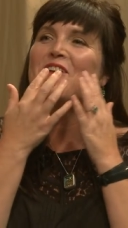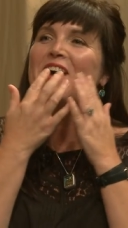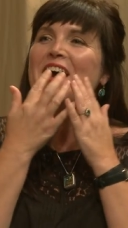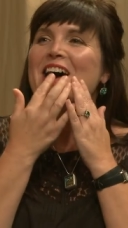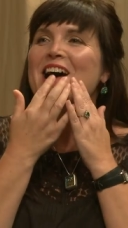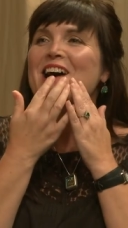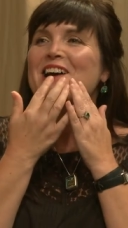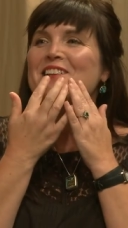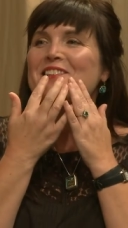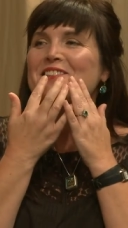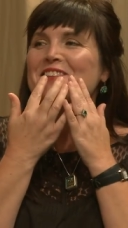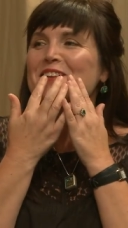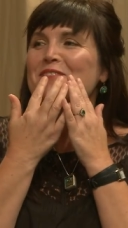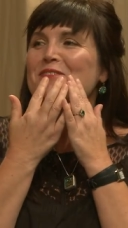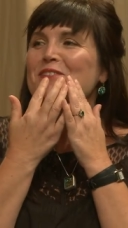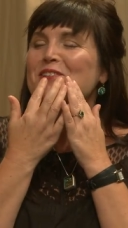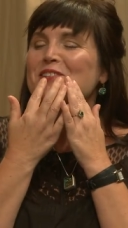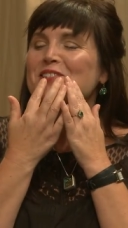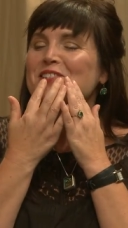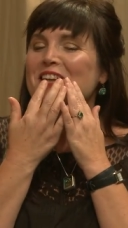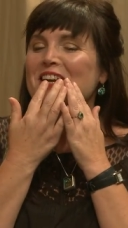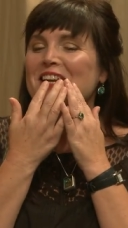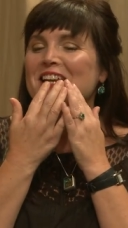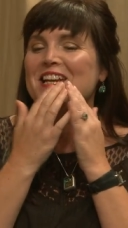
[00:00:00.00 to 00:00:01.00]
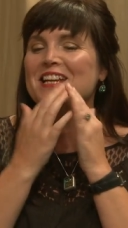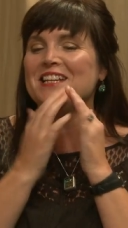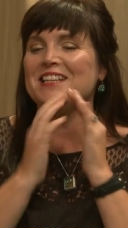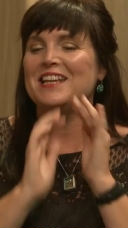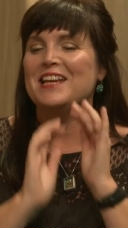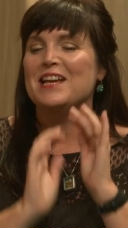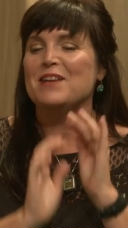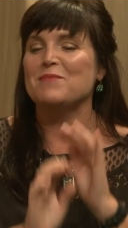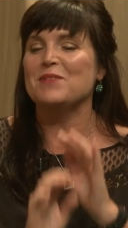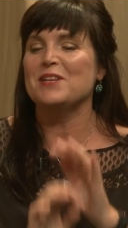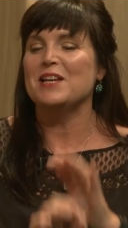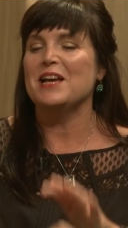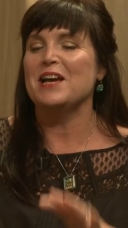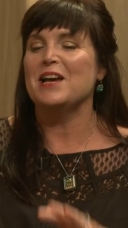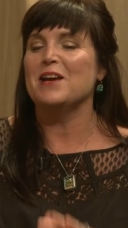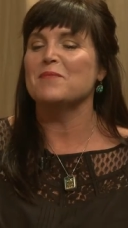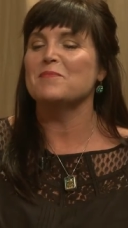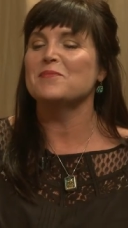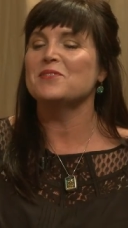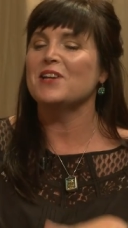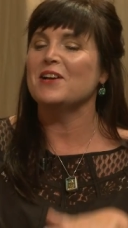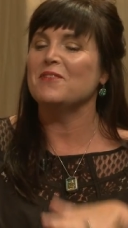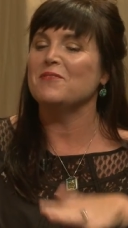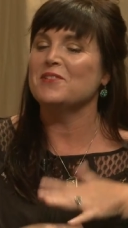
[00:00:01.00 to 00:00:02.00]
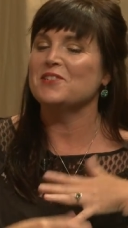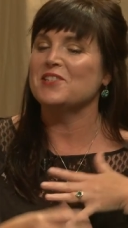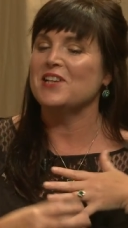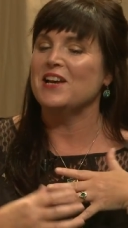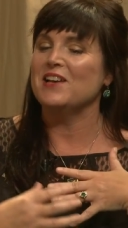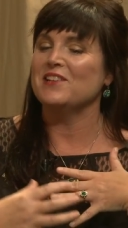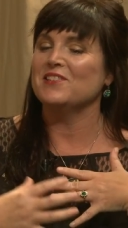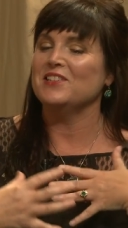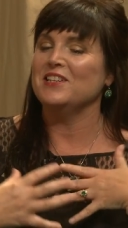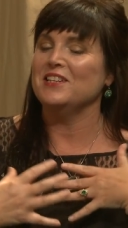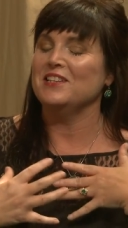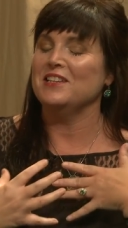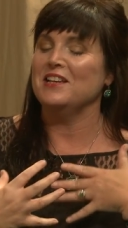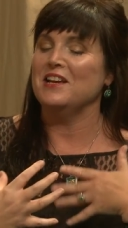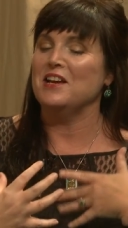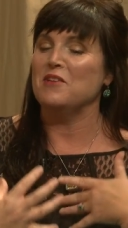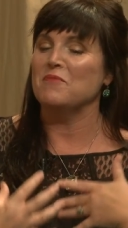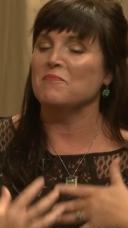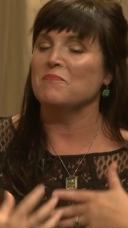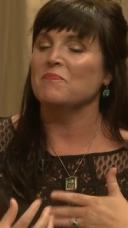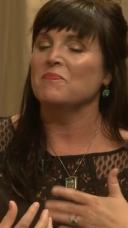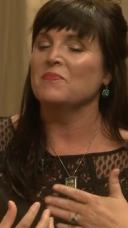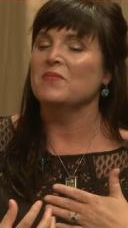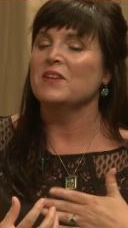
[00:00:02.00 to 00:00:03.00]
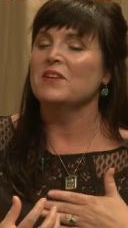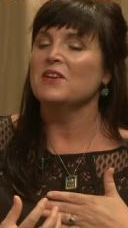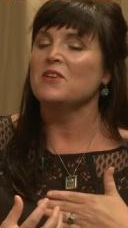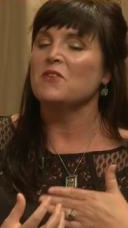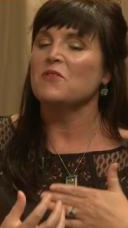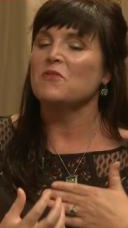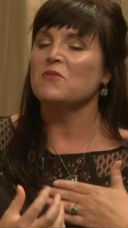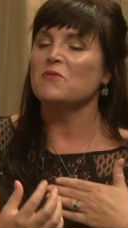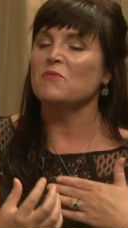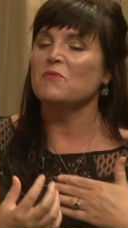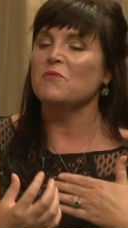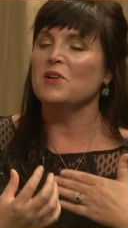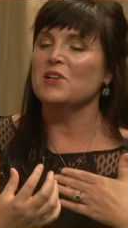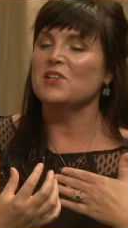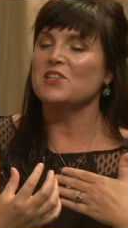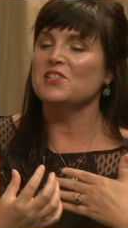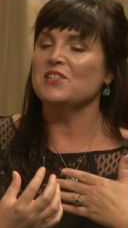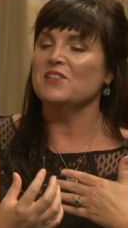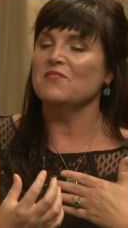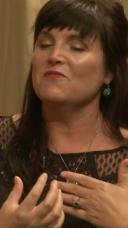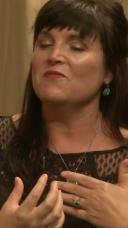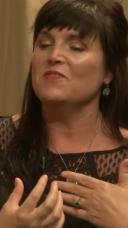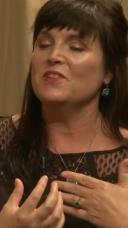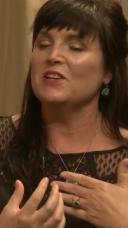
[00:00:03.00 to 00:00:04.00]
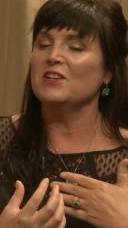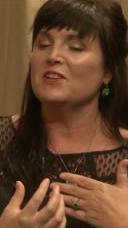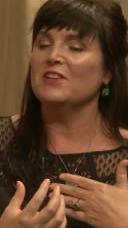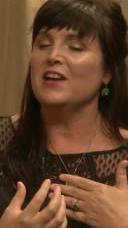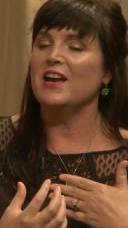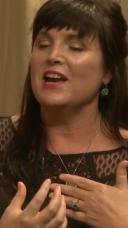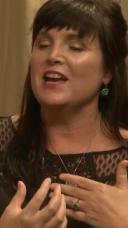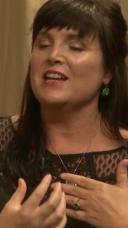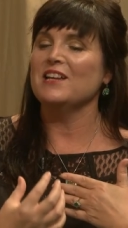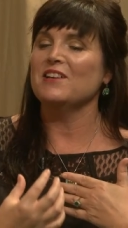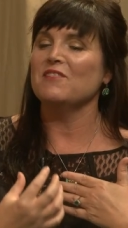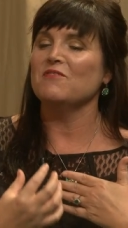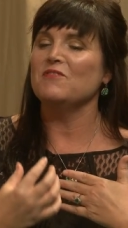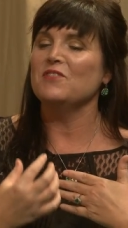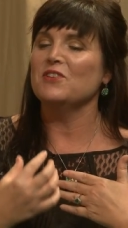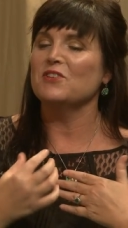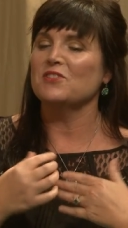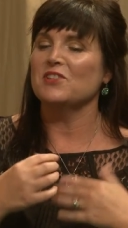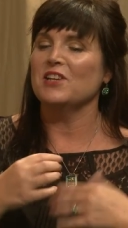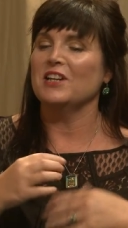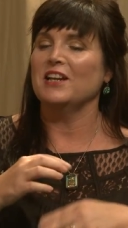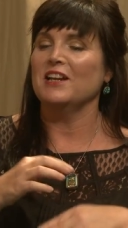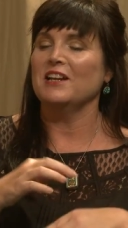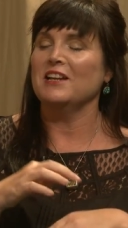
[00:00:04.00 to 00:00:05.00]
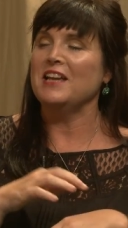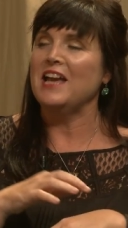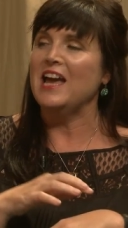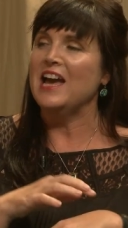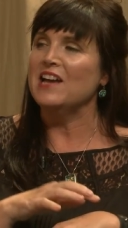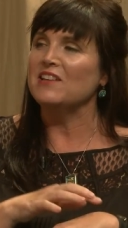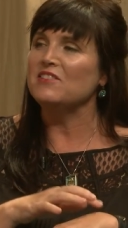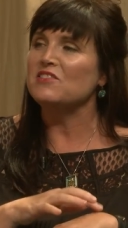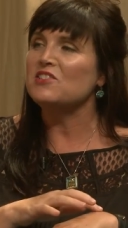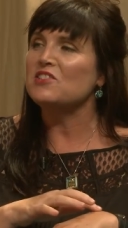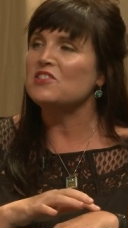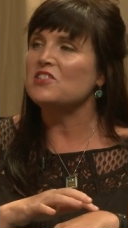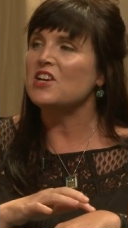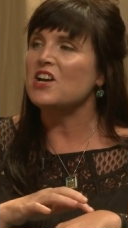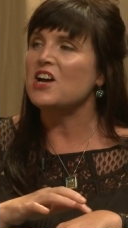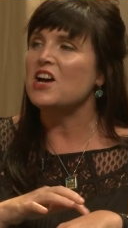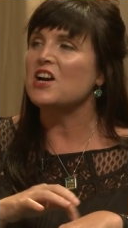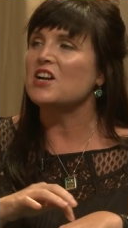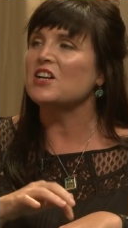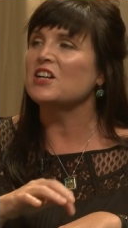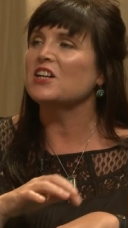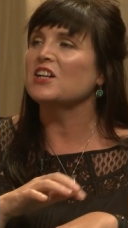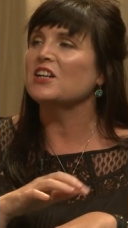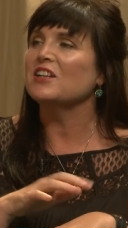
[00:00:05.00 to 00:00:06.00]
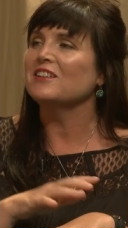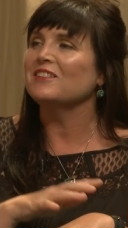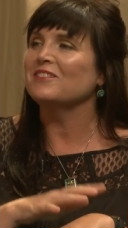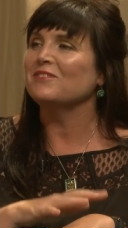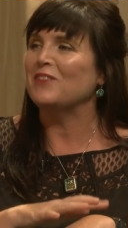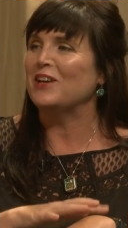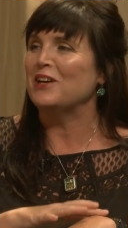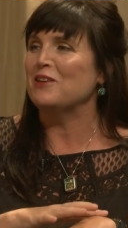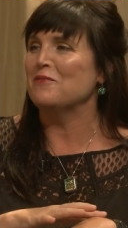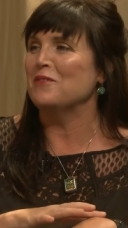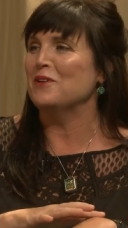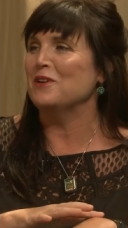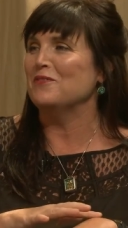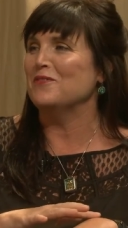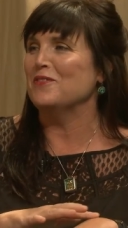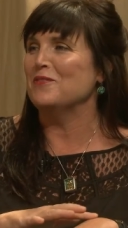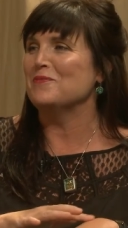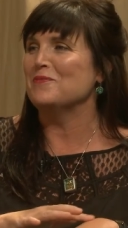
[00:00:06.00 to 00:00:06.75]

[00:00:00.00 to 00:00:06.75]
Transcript: as they were sucking uh. the M and M's, I was asking them, "What does it feel like? It feels like a cat's tongue." Like one of them